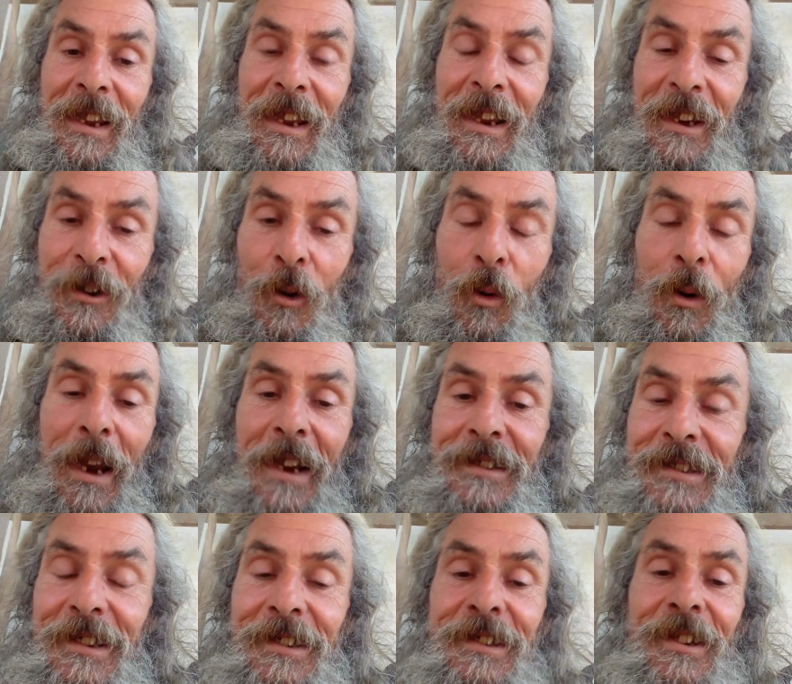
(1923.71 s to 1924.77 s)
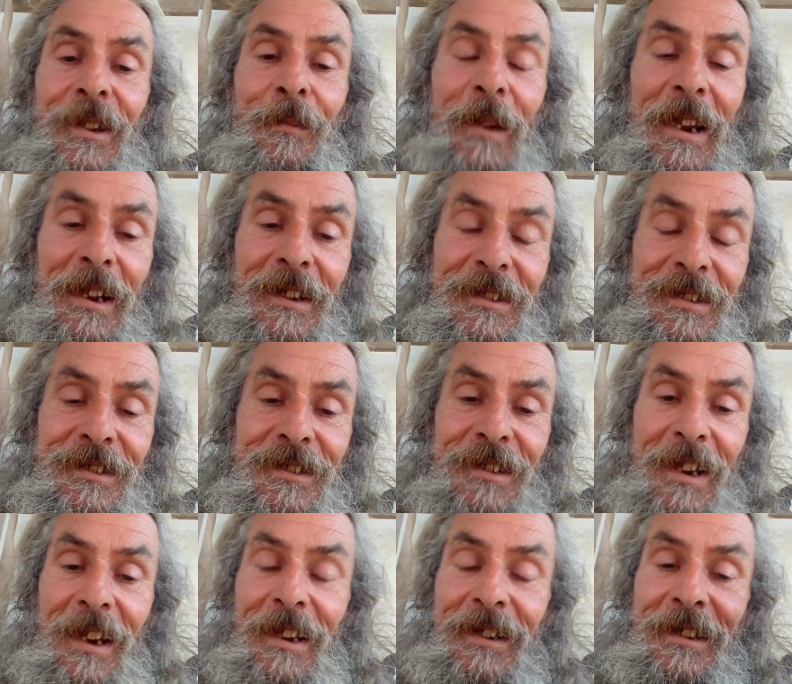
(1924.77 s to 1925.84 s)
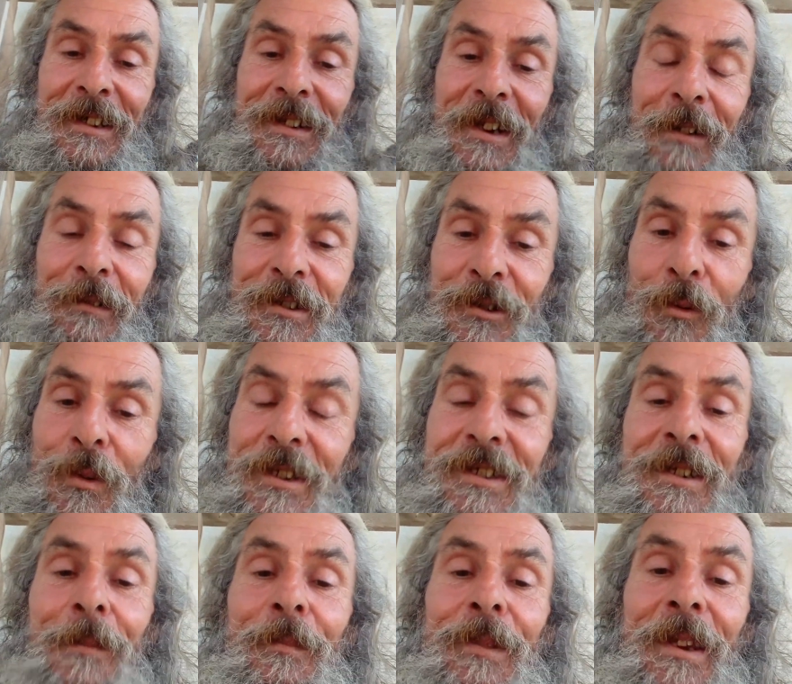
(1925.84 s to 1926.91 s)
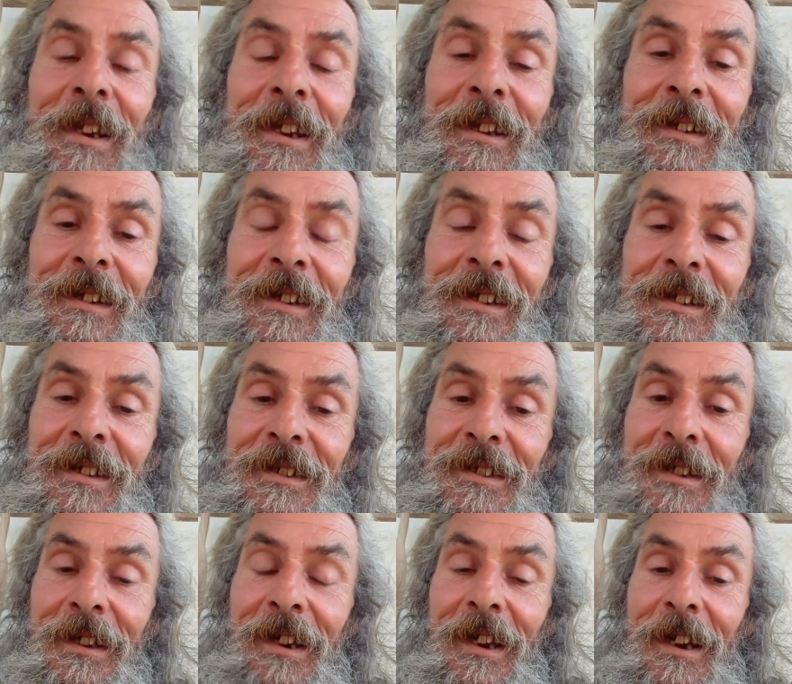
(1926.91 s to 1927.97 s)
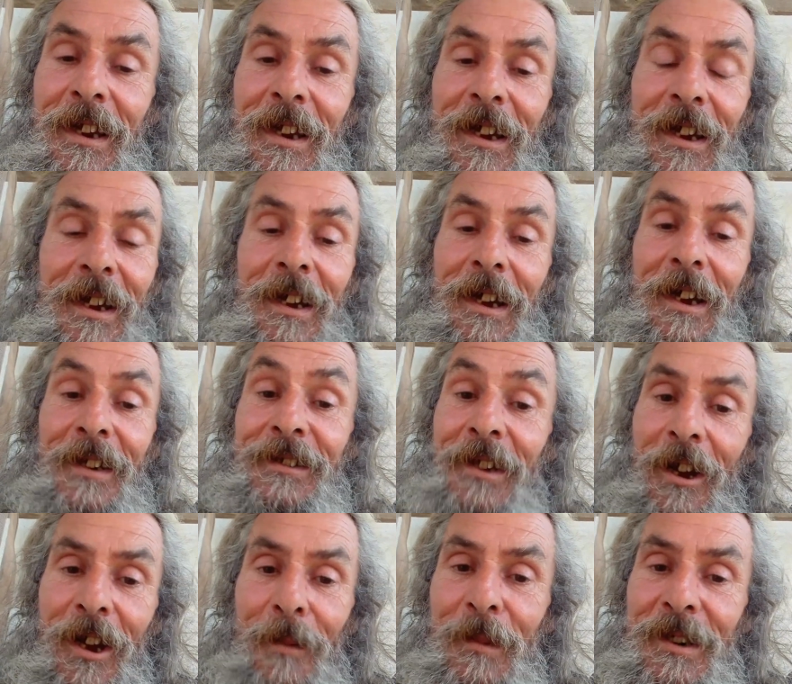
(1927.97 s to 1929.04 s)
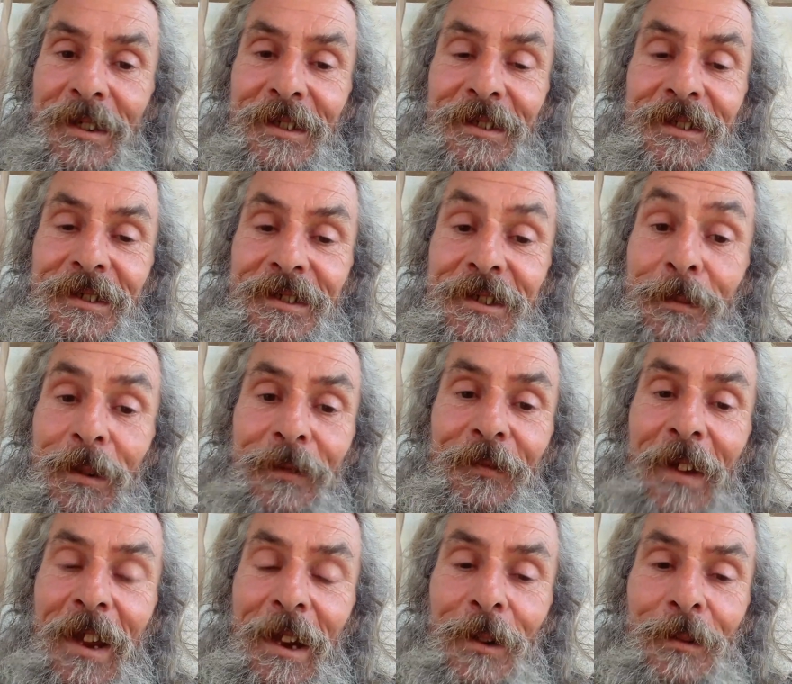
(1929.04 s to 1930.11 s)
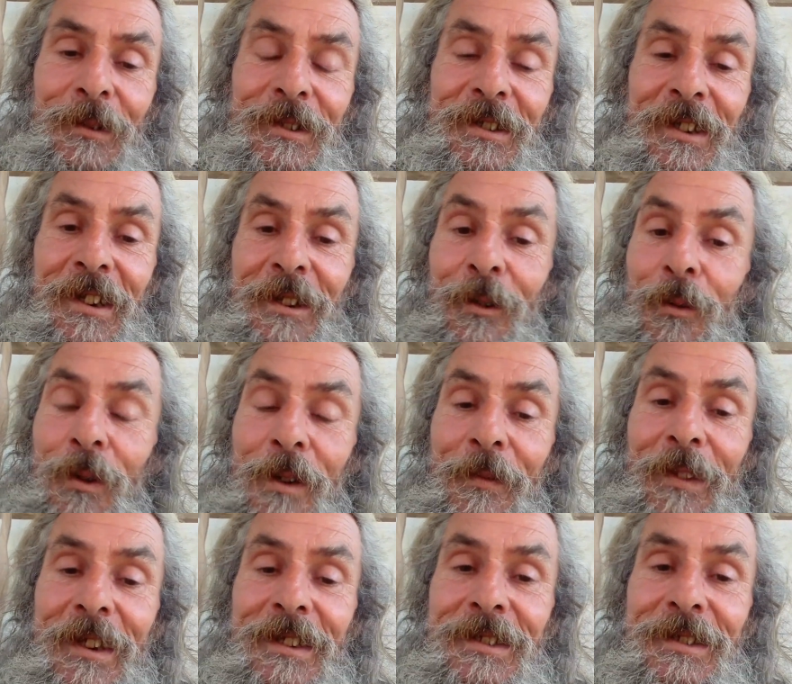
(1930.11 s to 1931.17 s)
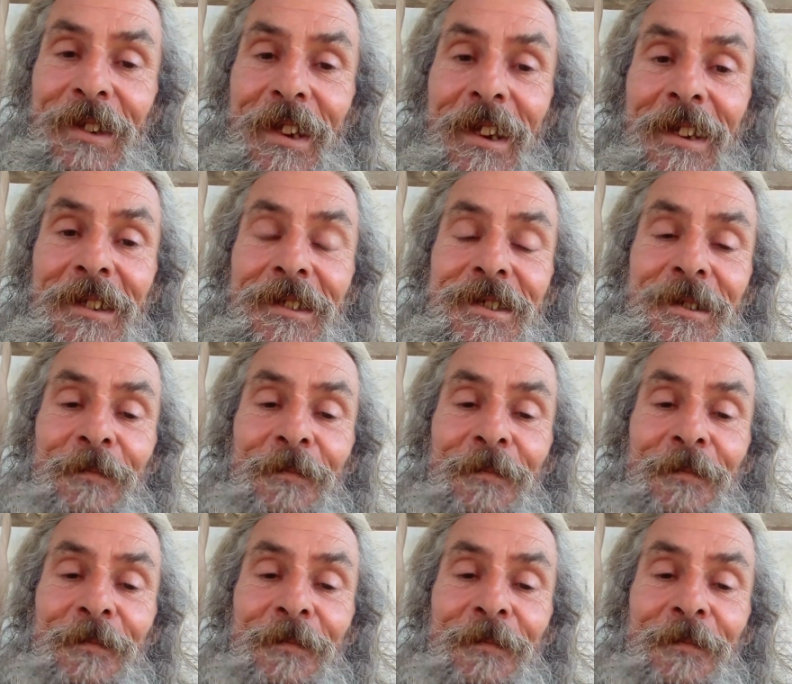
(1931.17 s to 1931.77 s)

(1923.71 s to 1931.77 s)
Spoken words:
It all adds into the mix, and there is always something, a diamond to be found in all of these things.